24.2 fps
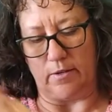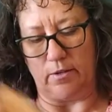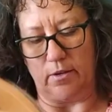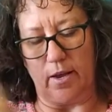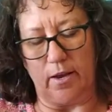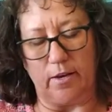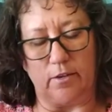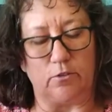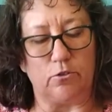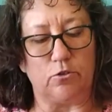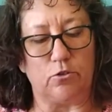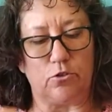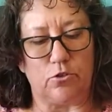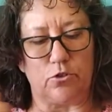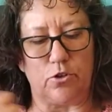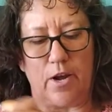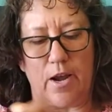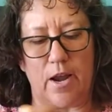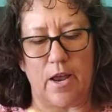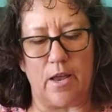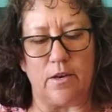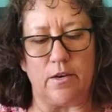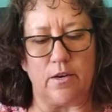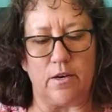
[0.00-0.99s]
a
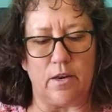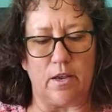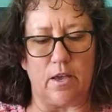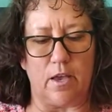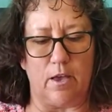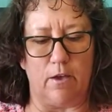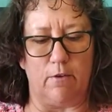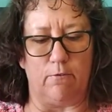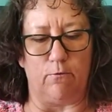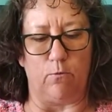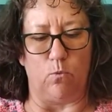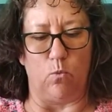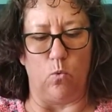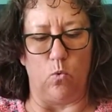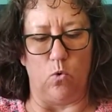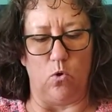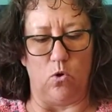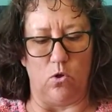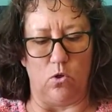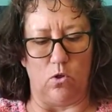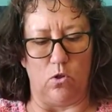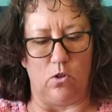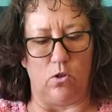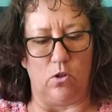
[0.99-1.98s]
strand of
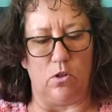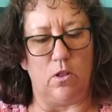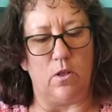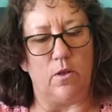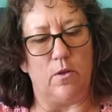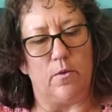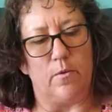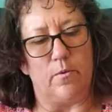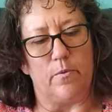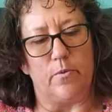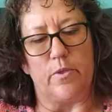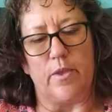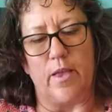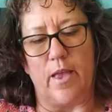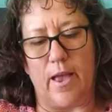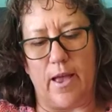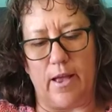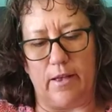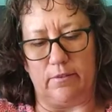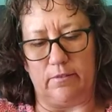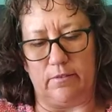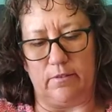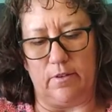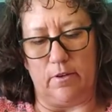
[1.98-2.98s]
wool
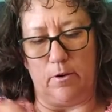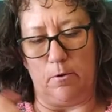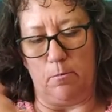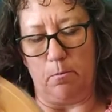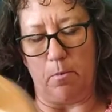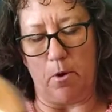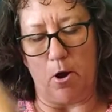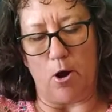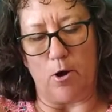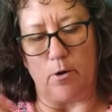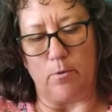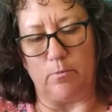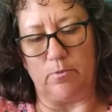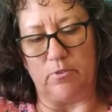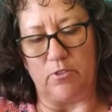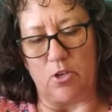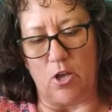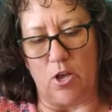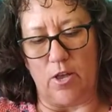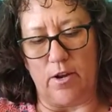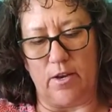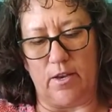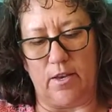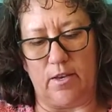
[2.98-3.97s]
has little barbs
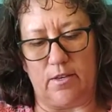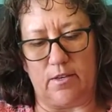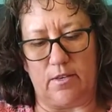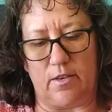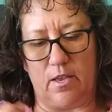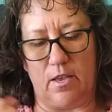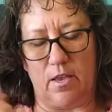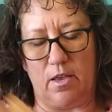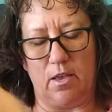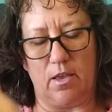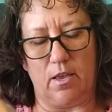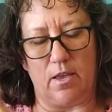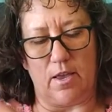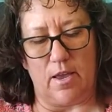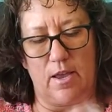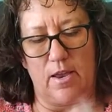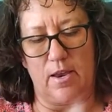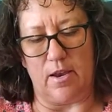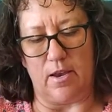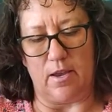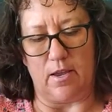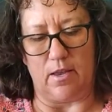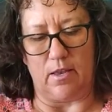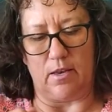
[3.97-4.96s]
on
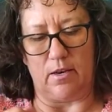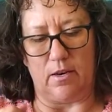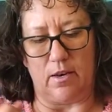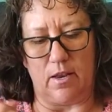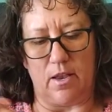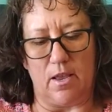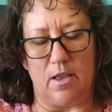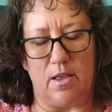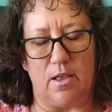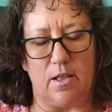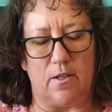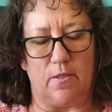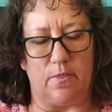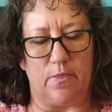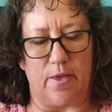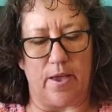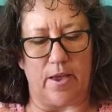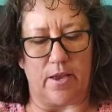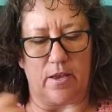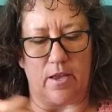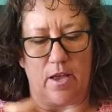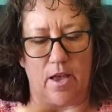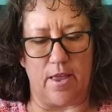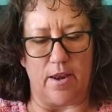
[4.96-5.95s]
it, and
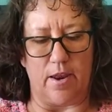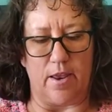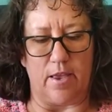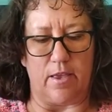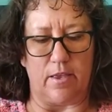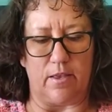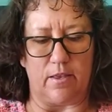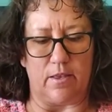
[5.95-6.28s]
that kind of